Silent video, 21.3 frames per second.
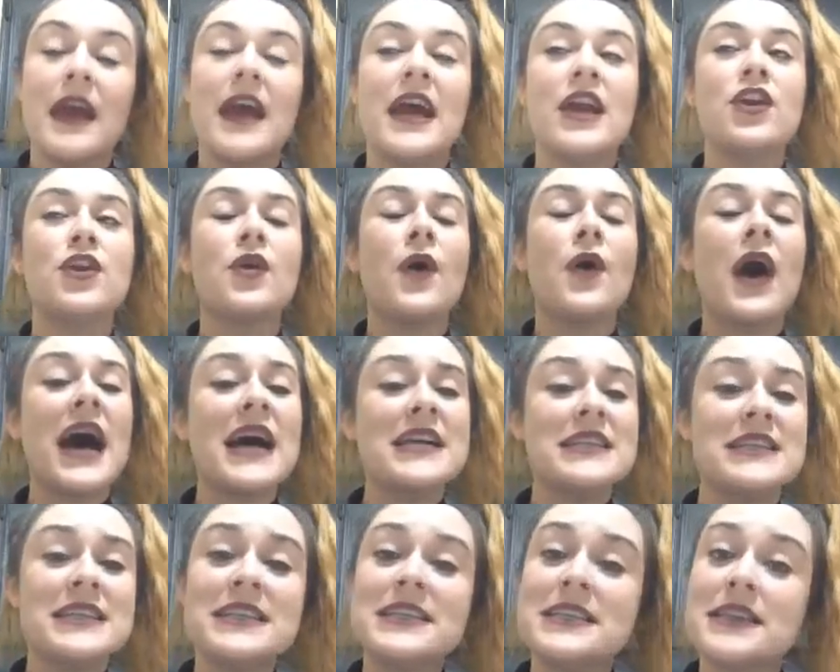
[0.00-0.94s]
And
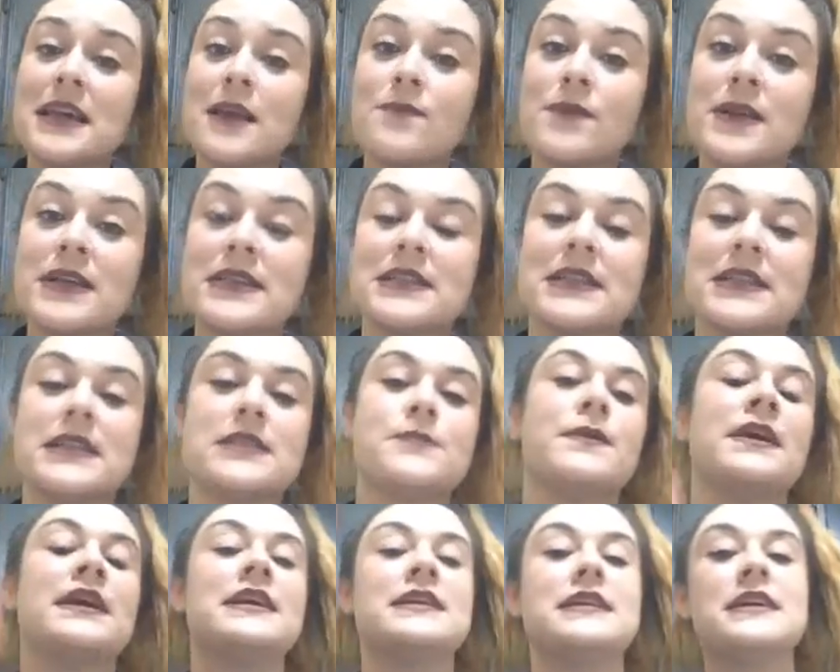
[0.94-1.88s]
I did say business,
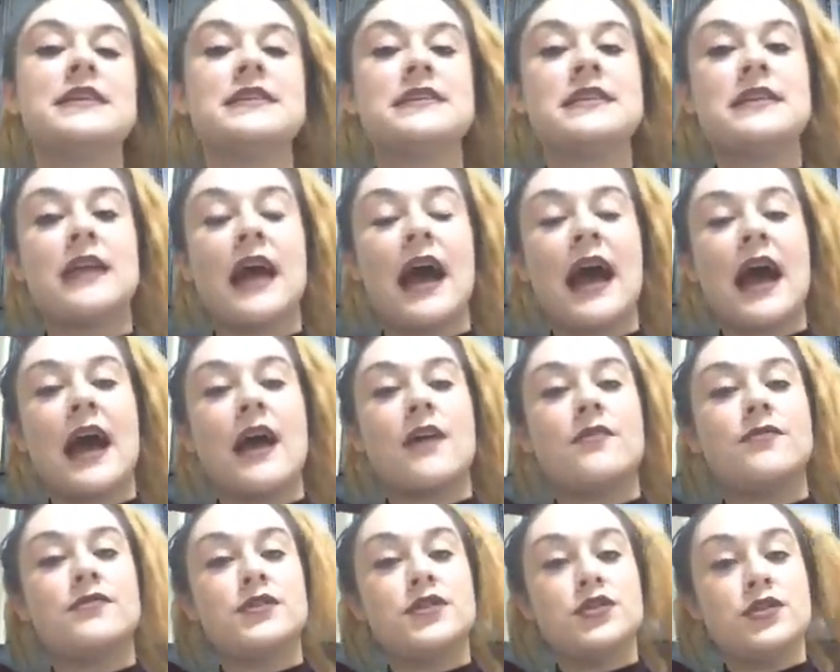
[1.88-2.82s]
but it doesn't
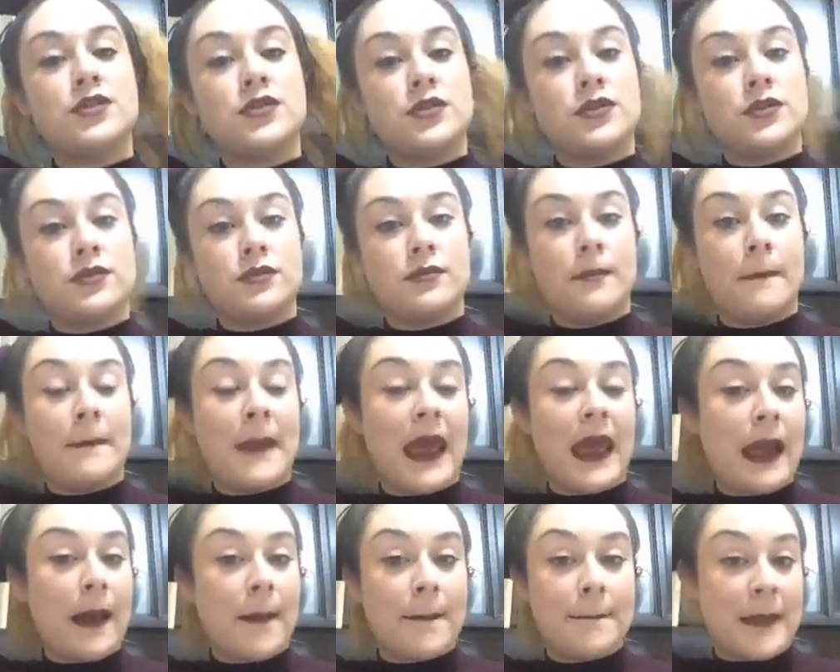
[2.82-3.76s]
have to
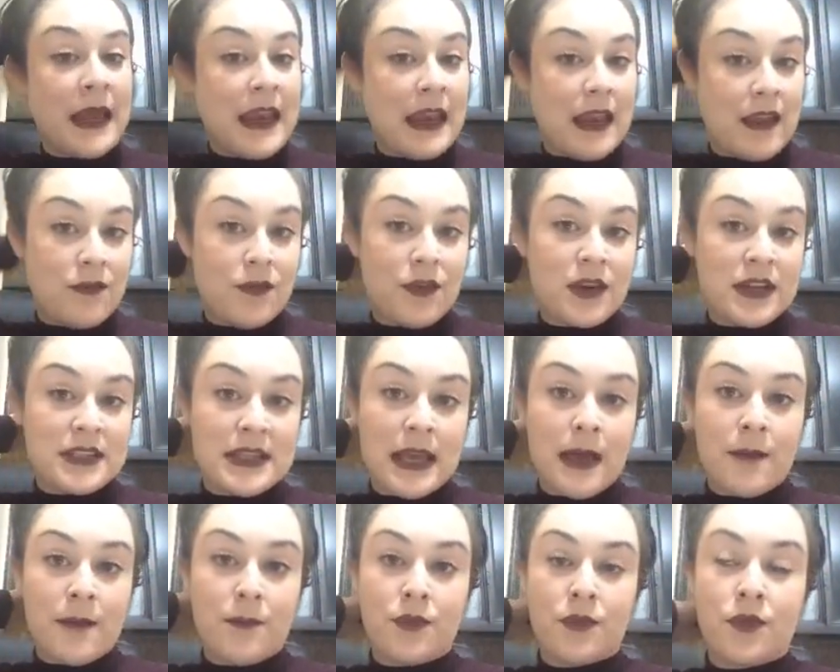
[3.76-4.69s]
make money. For
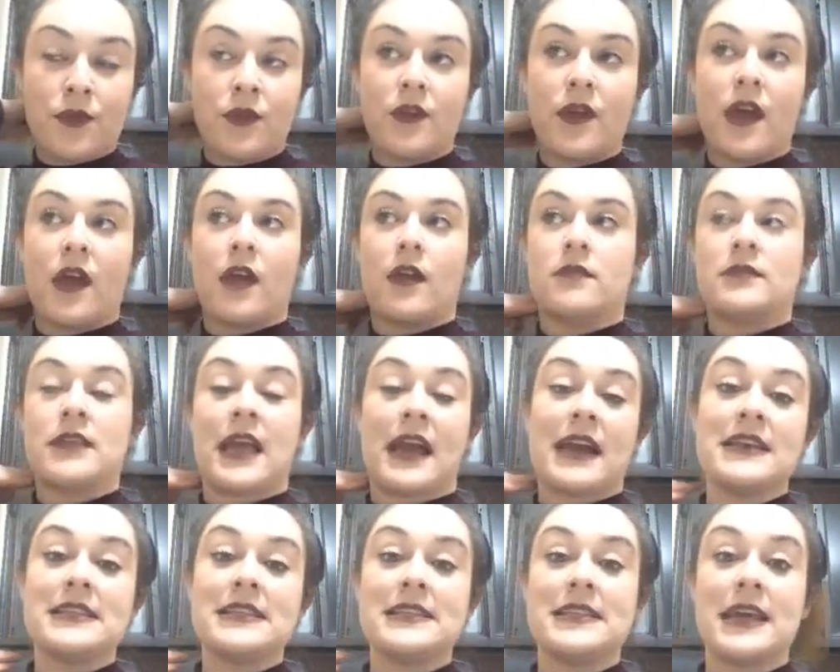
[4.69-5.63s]
example,
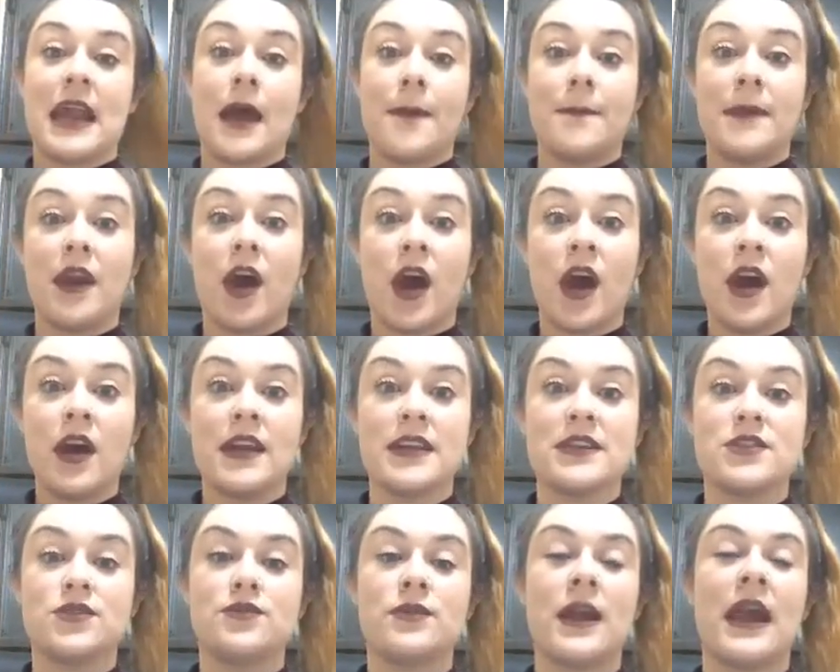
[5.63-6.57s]
like I said, I'm an
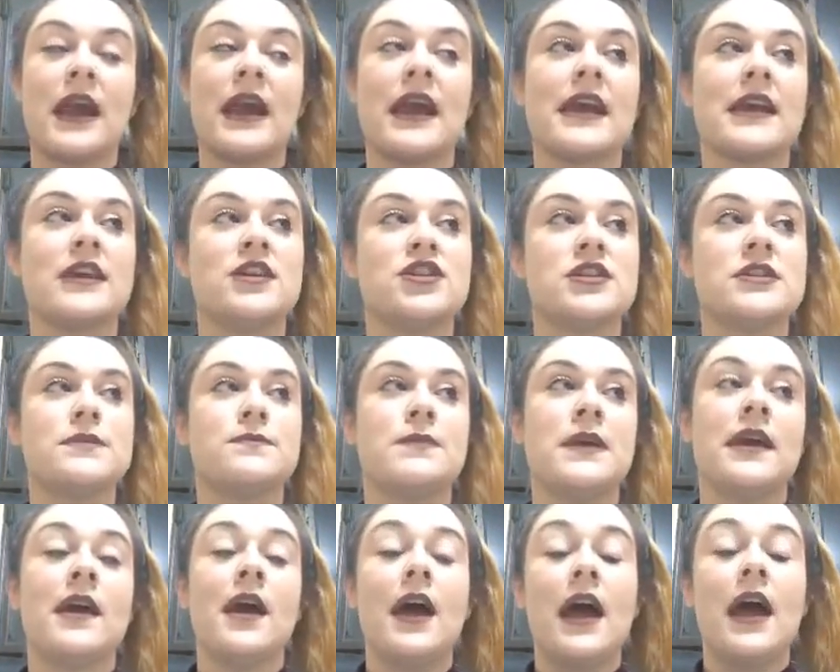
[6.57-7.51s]
artist, right? It can just
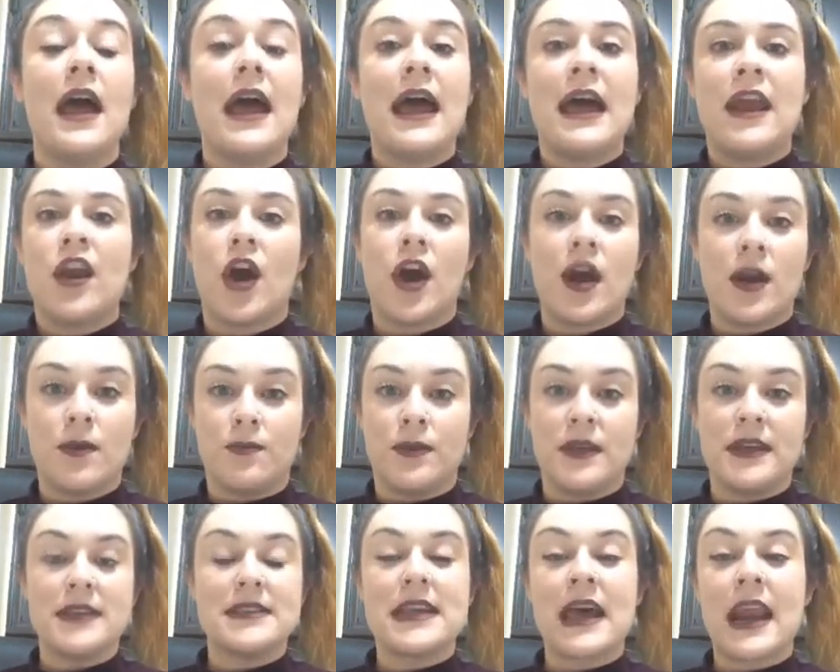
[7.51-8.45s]
be an art
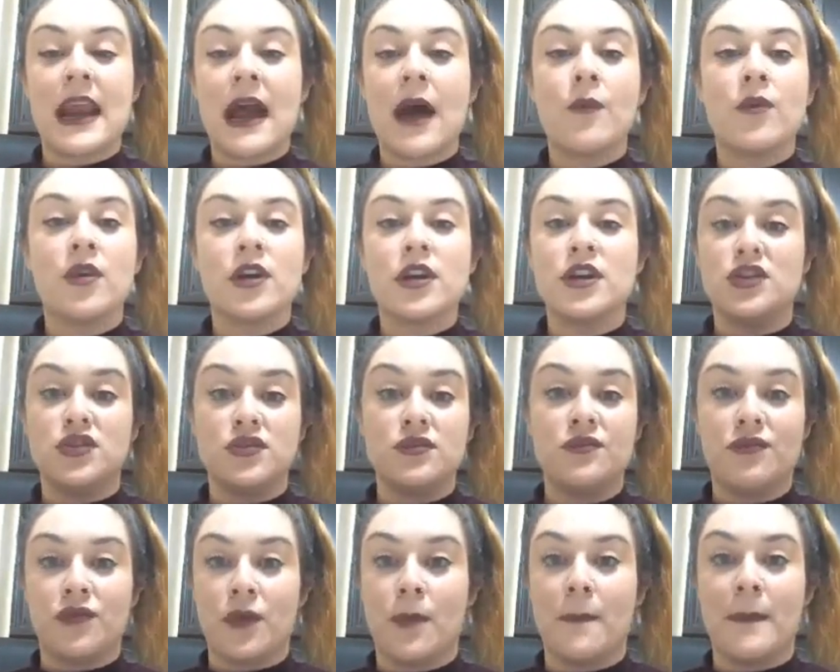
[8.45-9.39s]
piece that I want to do
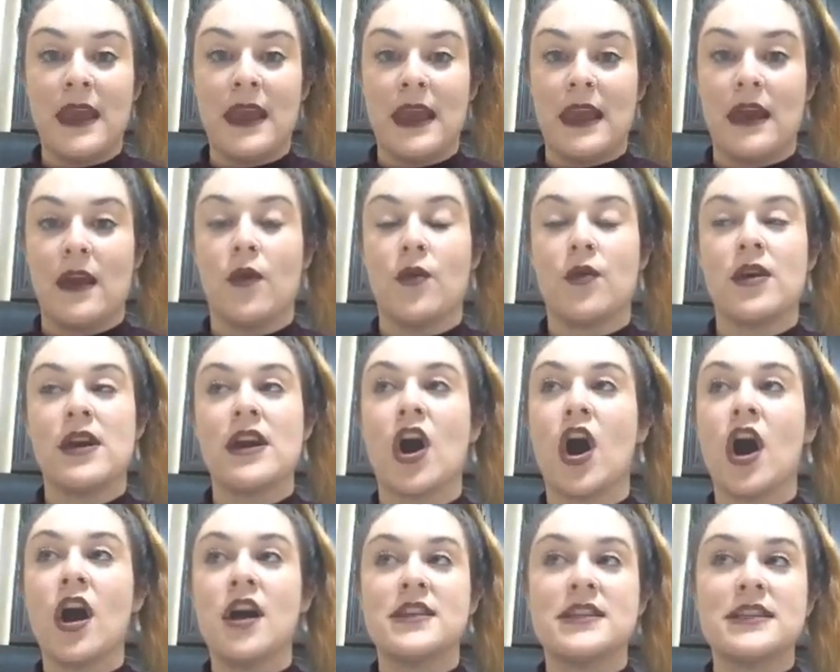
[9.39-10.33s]
for me, or an
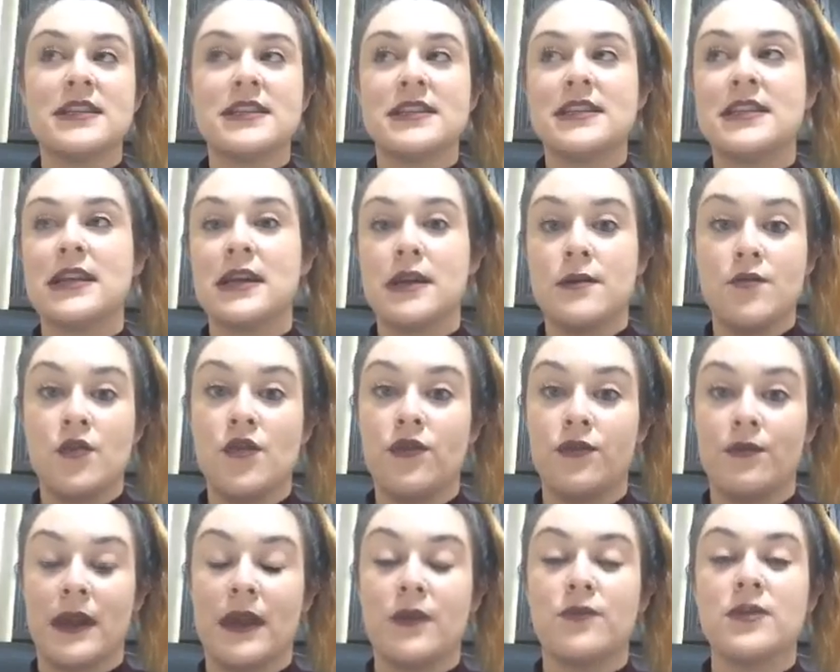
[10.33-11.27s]
artistic
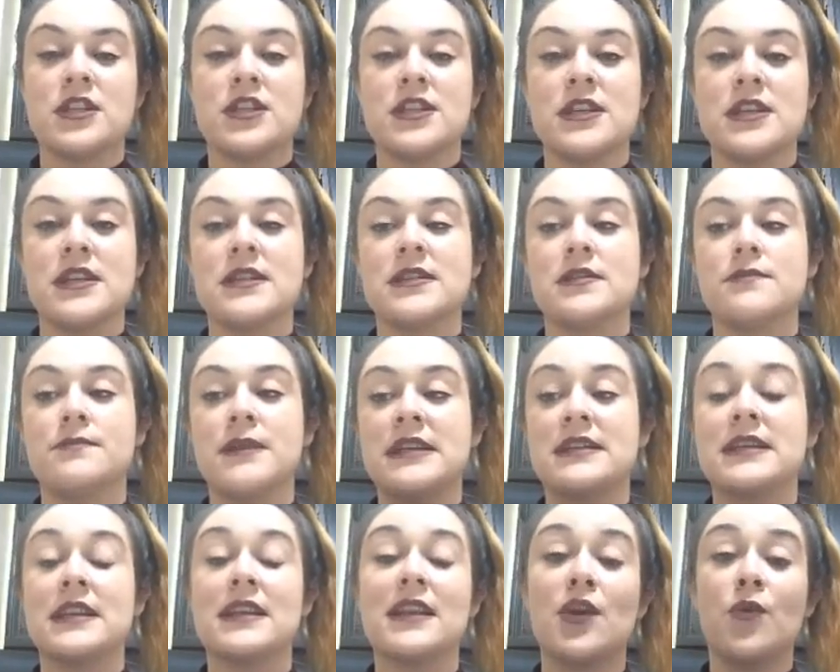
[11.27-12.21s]
movement, which is
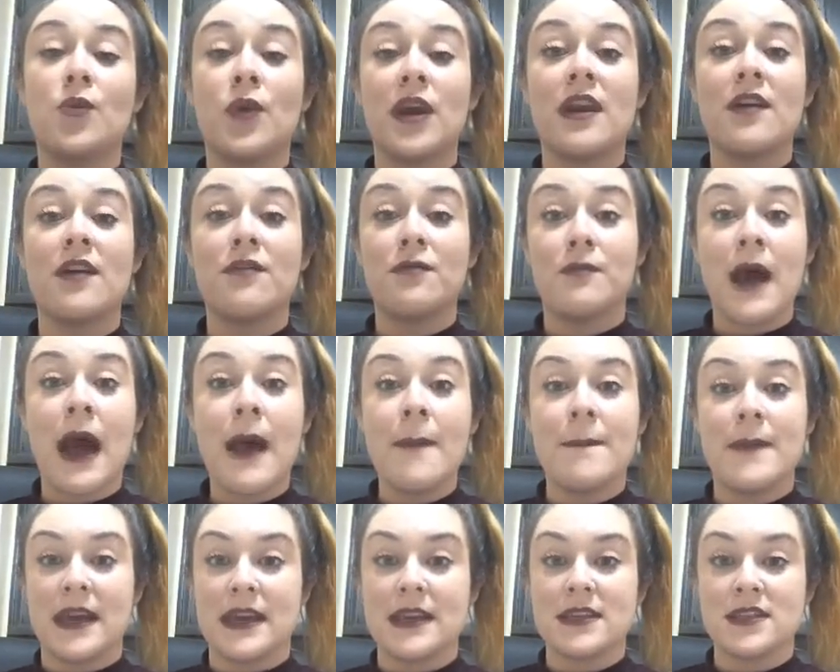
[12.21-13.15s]
basically one of my
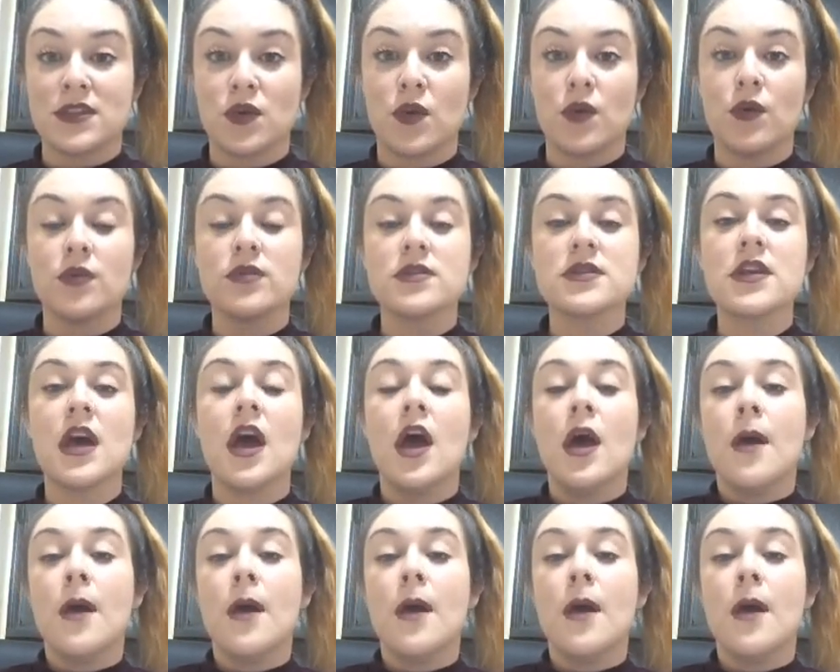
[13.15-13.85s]
biggest goals.